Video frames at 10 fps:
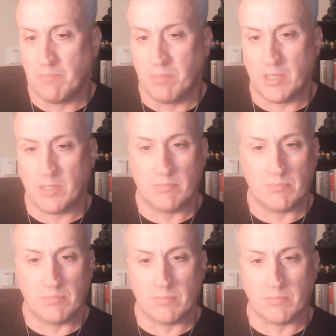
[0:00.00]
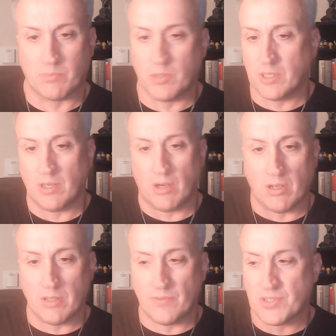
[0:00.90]
But really,
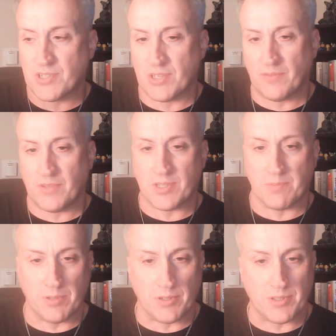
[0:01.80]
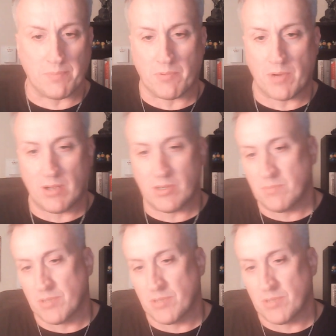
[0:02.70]
all of the stuff that's built up around him,